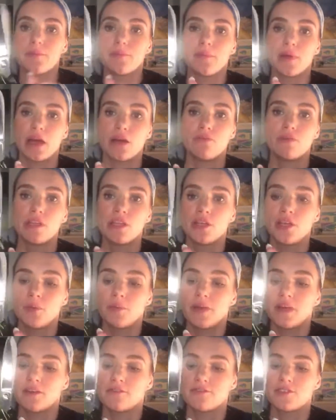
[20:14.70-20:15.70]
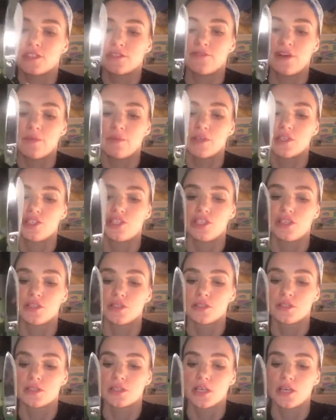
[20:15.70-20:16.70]
A really good pair of fabric
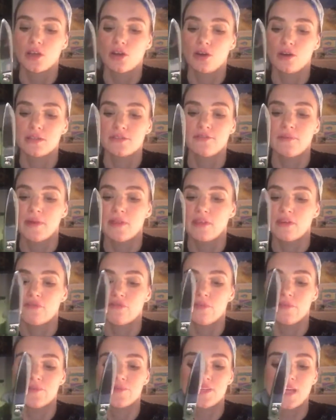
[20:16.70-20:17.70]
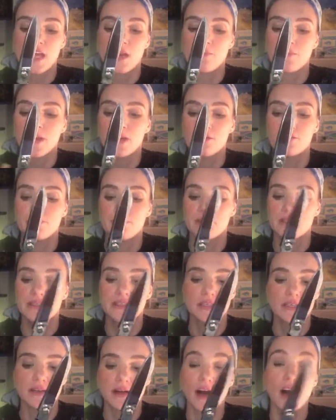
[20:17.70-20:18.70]
shears can cost from anything from £10
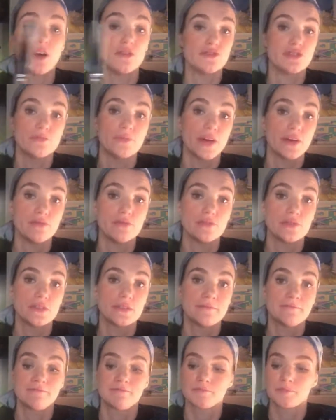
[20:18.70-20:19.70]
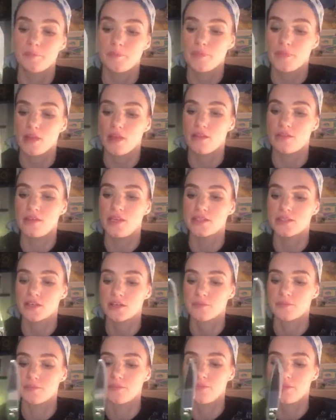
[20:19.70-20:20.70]
to £100. These
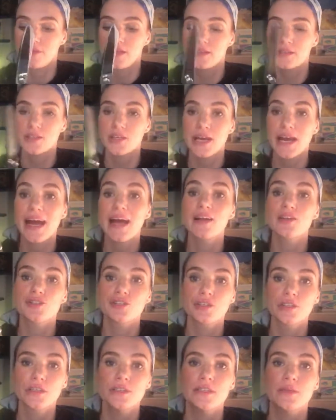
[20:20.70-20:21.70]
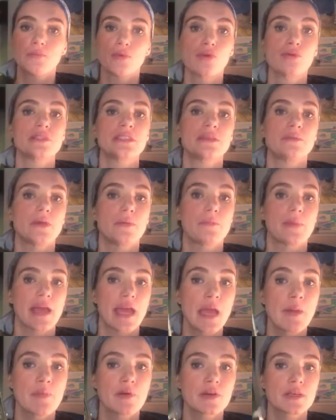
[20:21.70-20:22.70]
are actually supposed to be
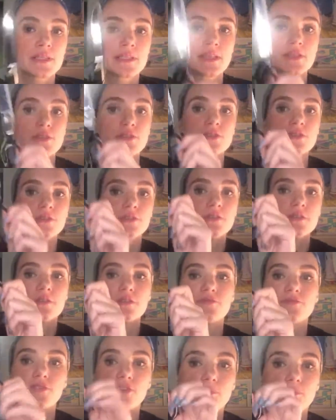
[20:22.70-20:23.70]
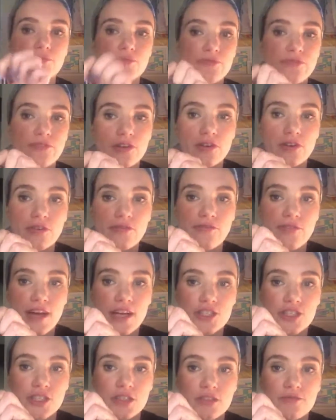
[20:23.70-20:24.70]
paper scissors for
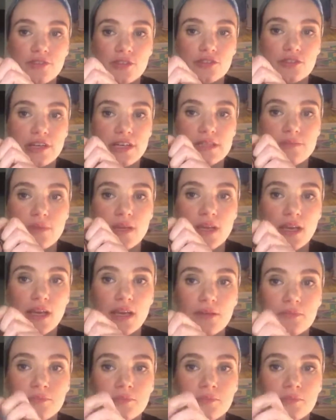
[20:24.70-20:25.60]
fashion, for dressmaking,